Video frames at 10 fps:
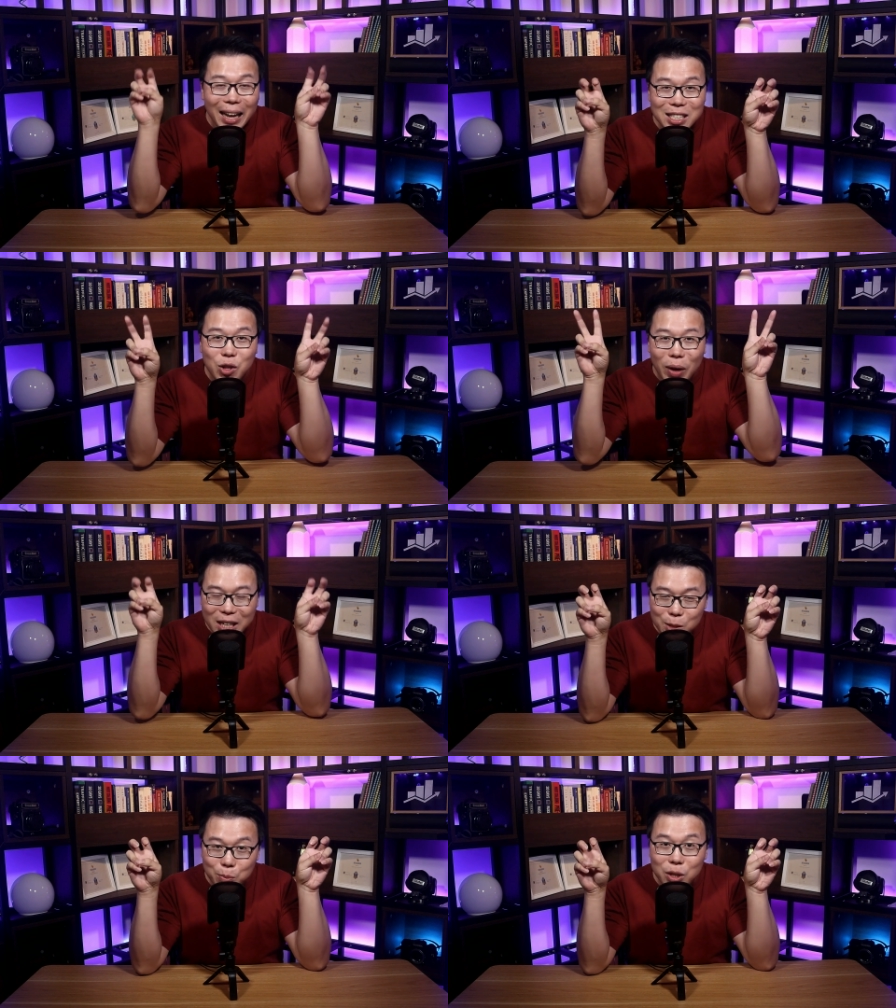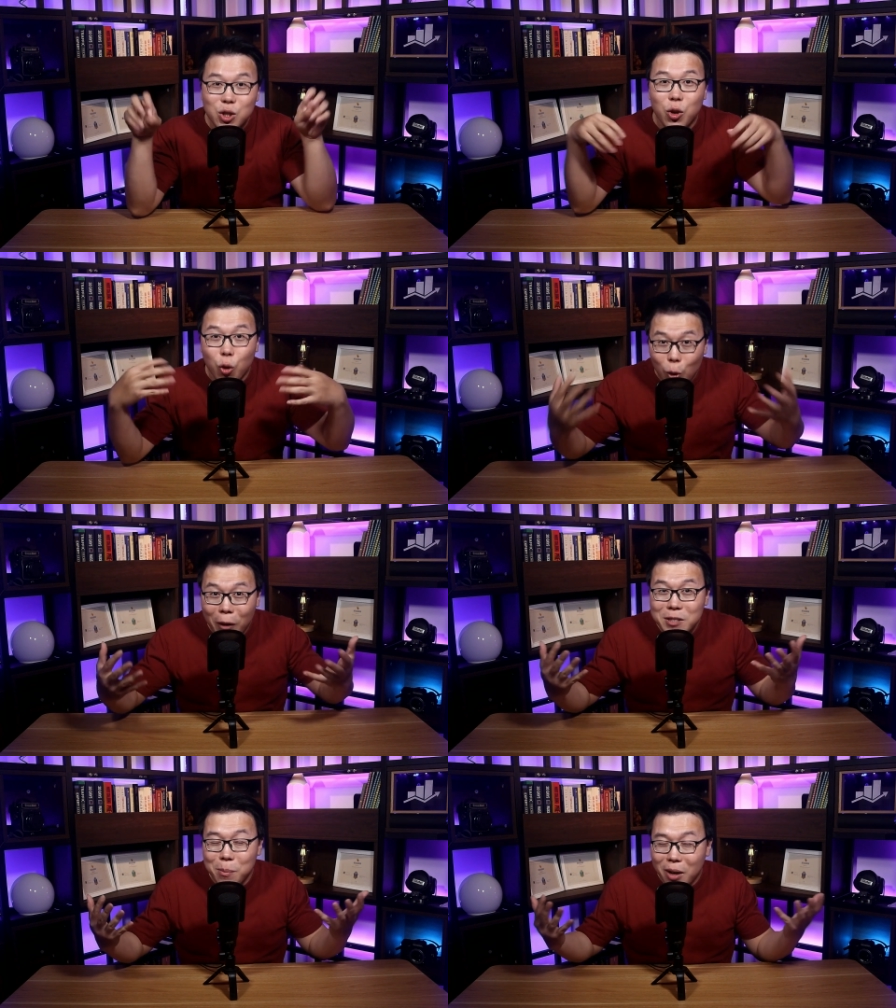an SEO expert to
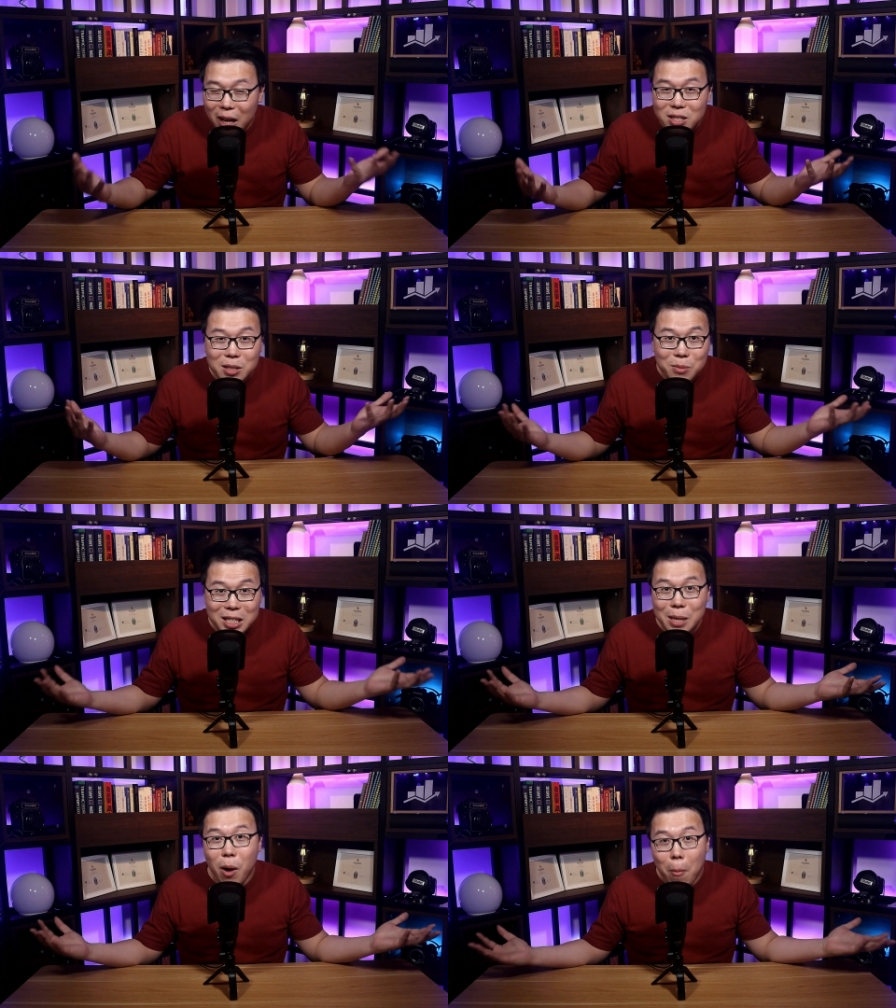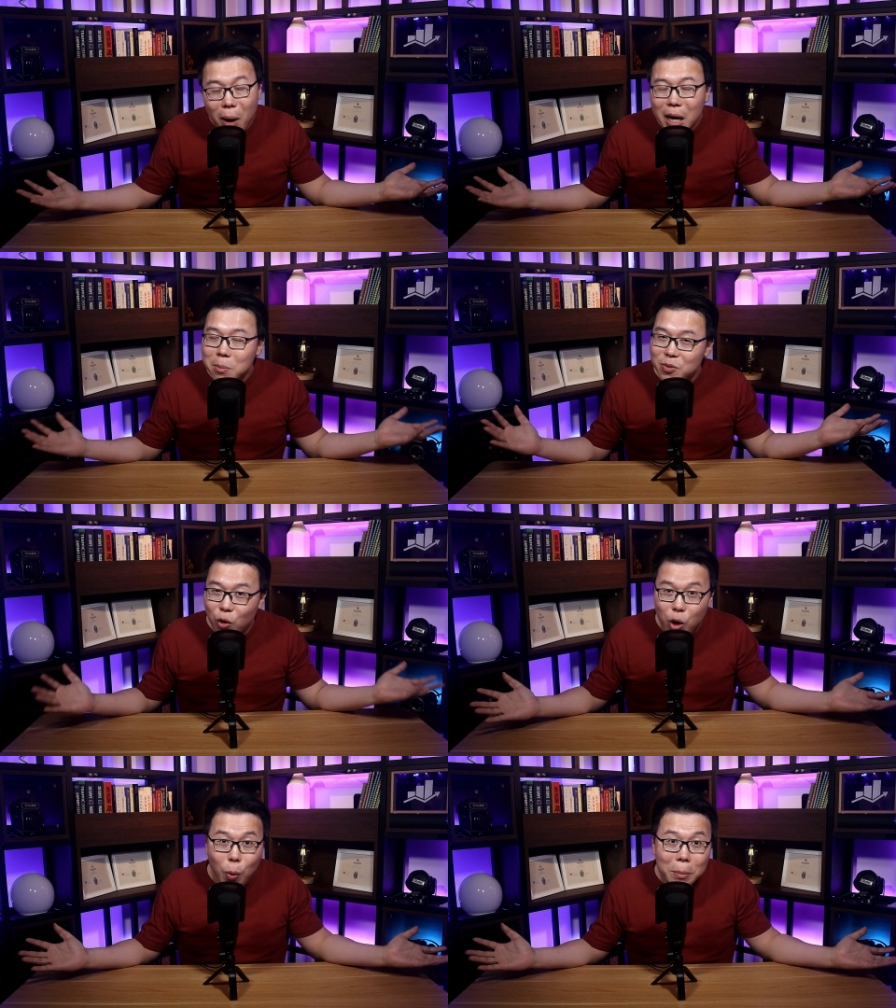craft some custom schema or
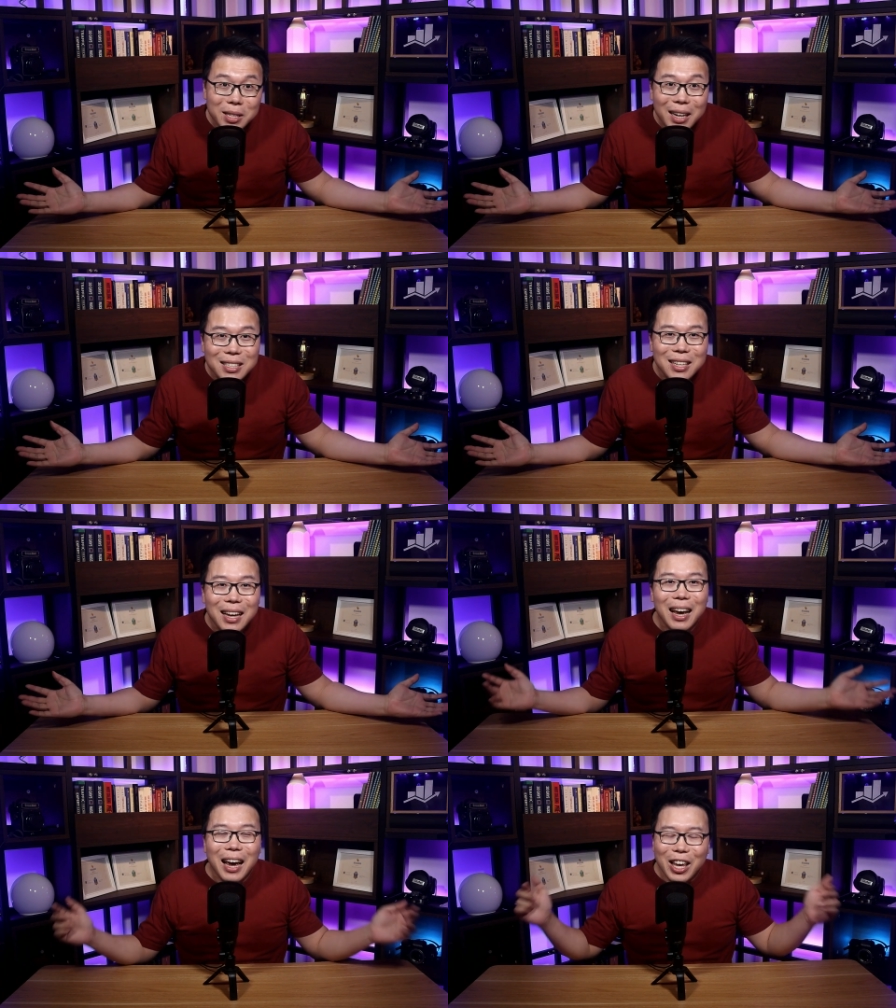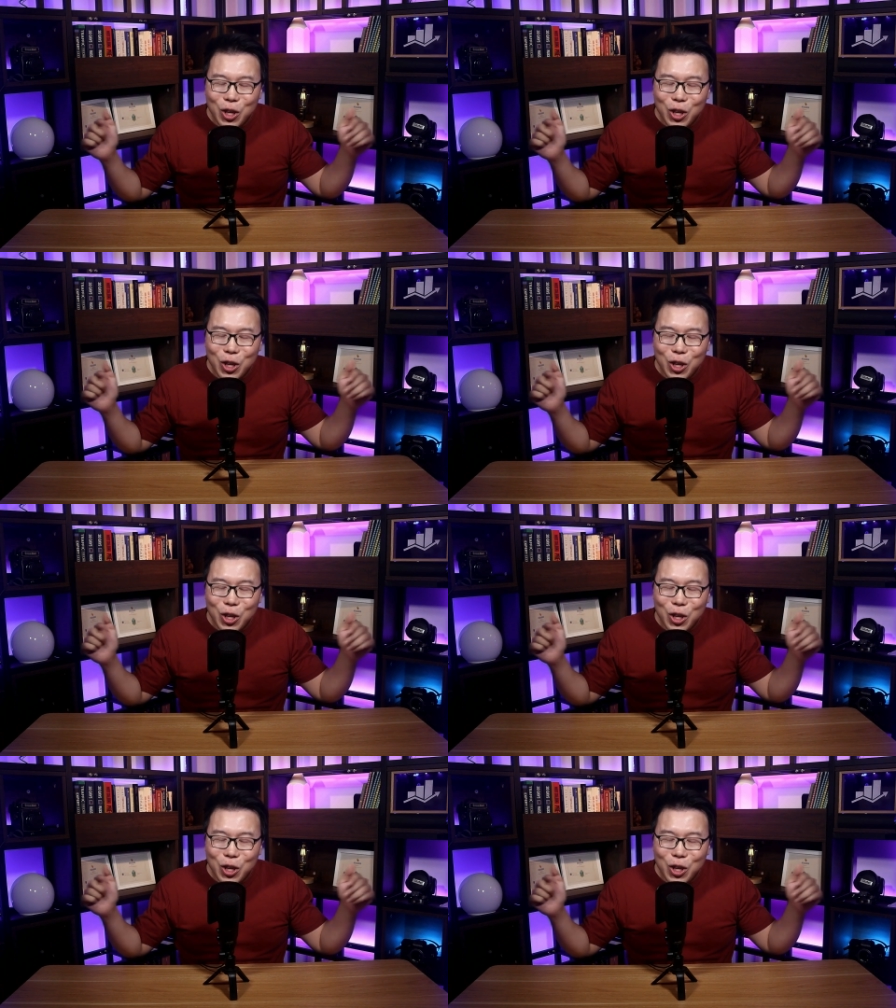markups for your website,